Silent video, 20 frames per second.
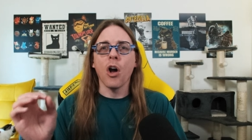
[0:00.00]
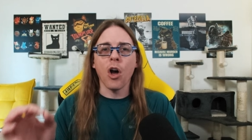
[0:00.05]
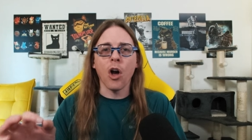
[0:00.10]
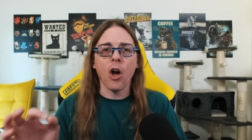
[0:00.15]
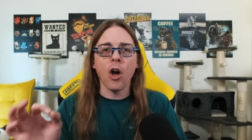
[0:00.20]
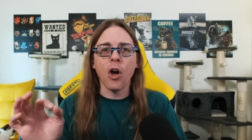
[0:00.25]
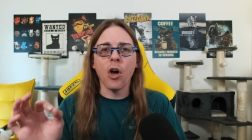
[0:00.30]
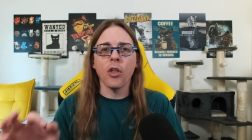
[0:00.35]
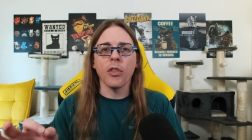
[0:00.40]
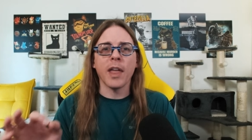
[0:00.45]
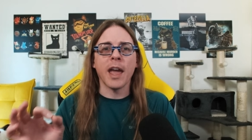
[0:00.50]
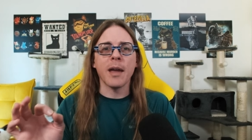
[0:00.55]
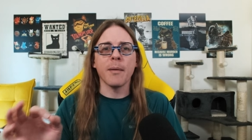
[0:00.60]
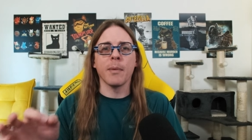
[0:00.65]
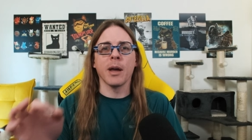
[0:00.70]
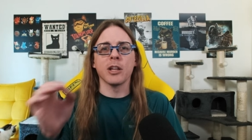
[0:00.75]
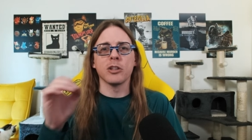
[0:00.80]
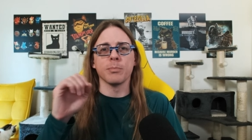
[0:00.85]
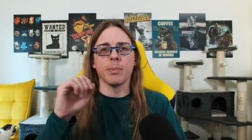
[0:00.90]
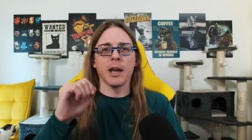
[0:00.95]
all that
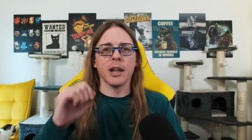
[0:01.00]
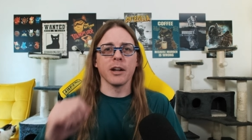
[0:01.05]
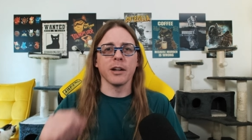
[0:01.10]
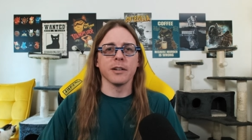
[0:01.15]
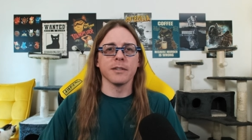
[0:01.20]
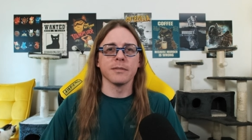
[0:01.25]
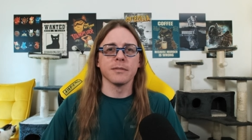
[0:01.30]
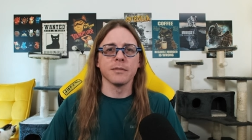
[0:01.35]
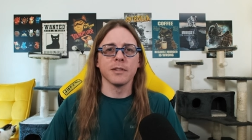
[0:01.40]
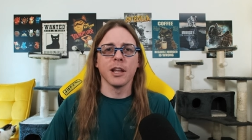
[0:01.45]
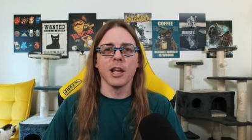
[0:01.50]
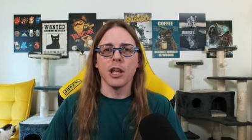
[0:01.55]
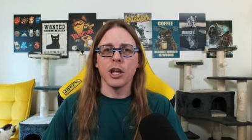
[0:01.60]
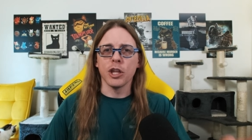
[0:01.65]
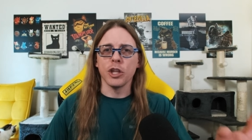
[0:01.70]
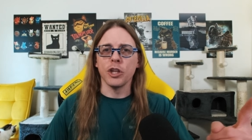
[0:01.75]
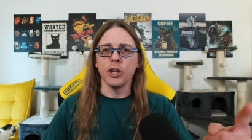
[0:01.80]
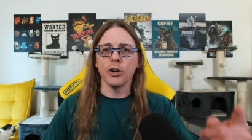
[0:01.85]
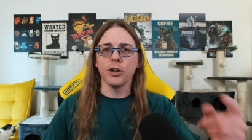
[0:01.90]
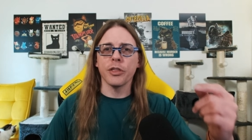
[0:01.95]
much better.
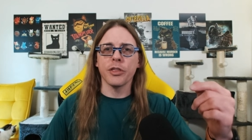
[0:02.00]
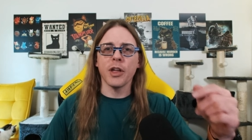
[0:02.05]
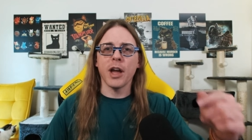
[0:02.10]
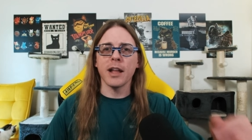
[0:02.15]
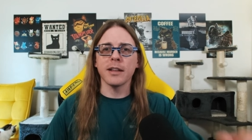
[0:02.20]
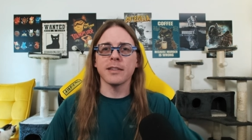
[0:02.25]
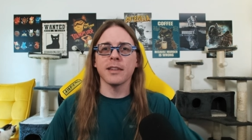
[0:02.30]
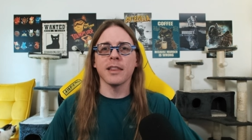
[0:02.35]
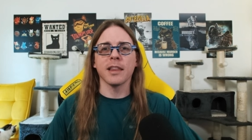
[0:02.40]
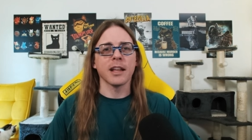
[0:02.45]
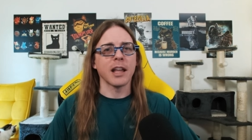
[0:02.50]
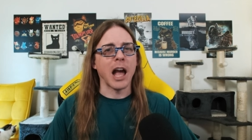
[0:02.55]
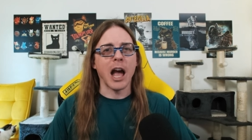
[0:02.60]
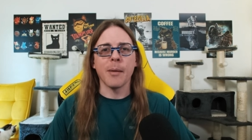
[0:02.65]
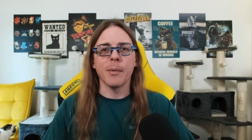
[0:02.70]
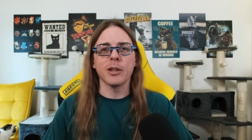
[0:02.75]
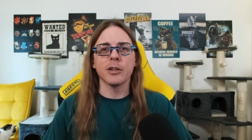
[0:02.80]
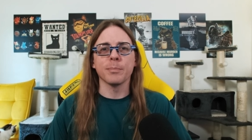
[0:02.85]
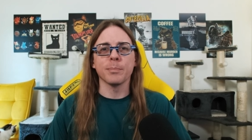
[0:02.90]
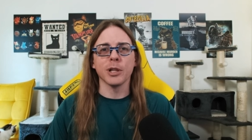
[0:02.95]
Your thoughts in the
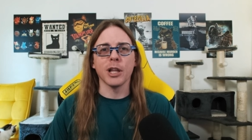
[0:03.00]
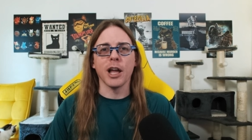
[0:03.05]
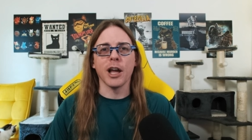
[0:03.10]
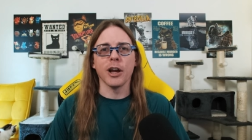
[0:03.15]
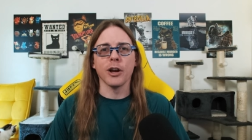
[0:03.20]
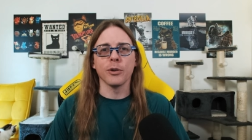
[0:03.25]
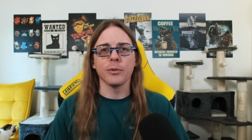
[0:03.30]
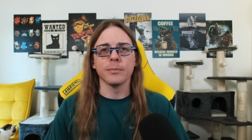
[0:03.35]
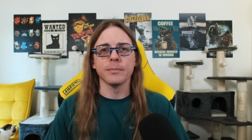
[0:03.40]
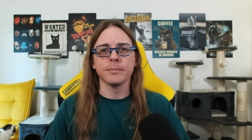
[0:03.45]
comments below.